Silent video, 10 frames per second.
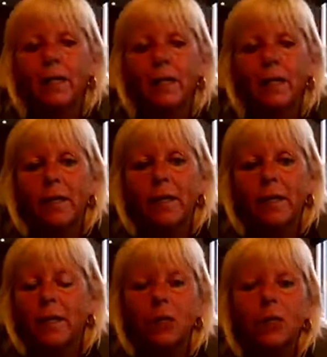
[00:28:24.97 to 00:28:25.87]
they'd lost
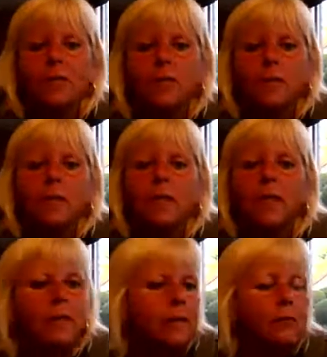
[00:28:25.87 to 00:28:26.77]
their family,
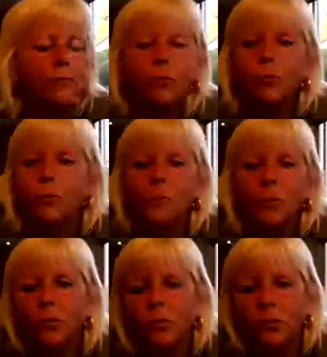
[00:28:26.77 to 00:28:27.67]
the rug was pulled
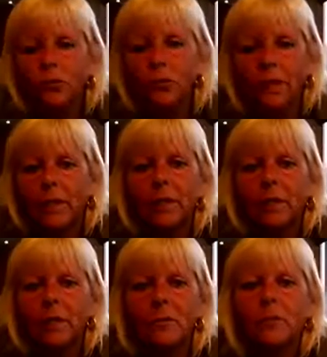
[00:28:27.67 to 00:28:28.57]
underneath them.
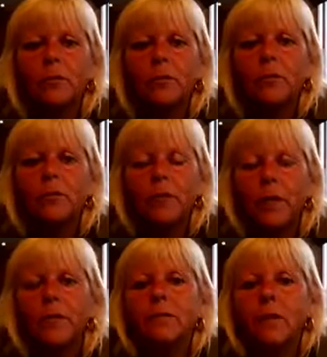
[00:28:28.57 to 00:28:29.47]
They were a
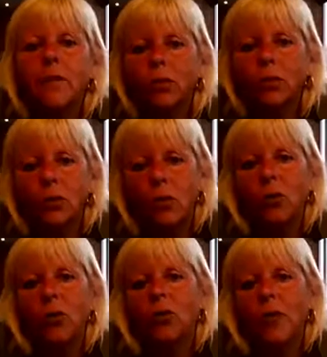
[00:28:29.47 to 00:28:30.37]
relatively young dog,
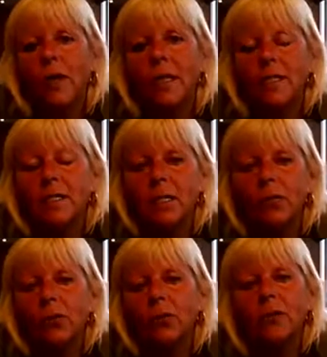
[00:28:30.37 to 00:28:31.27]
quite
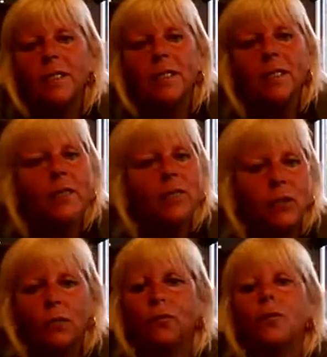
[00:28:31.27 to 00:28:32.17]
insecure. They didn't have enough
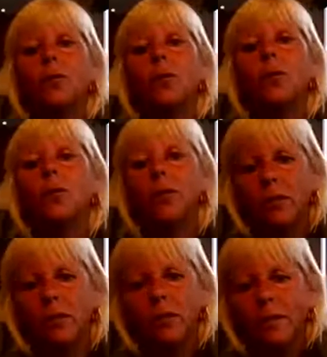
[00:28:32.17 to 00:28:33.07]
knowledge
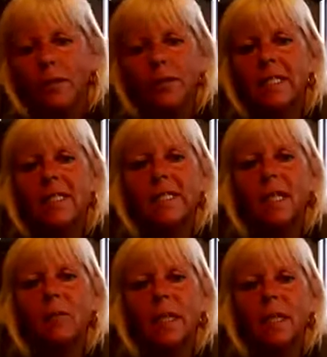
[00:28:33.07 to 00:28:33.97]
to
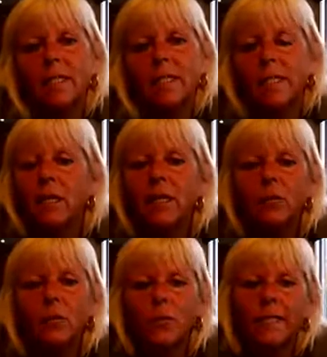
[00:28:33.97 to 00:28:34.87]
stabilise, and then they
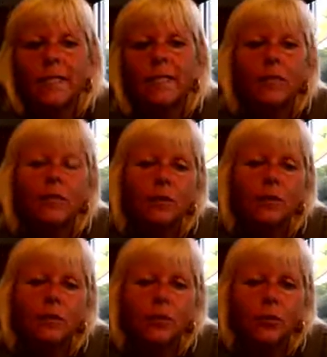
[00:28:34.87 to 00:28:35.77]
were sent out with
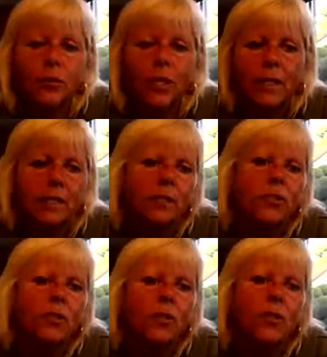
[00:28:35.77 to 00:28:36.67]
different trainers to
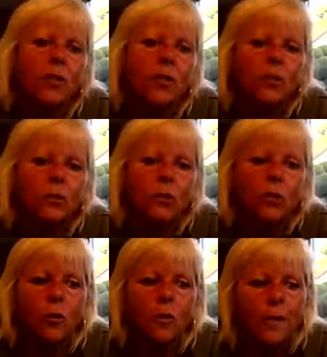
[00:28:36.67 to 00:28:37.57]
start the actual
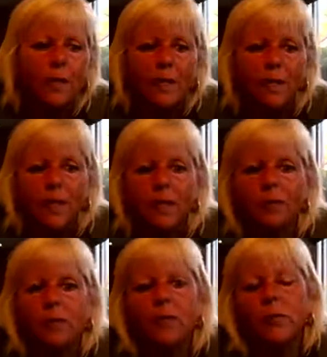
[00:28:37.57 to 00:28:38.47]
job. And I
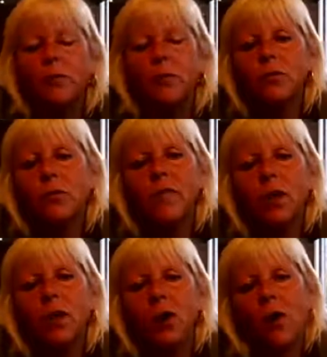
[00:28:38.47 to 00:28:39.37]
felt it was a really
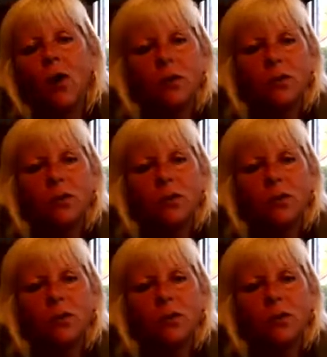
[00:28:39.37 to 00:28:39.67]
hard,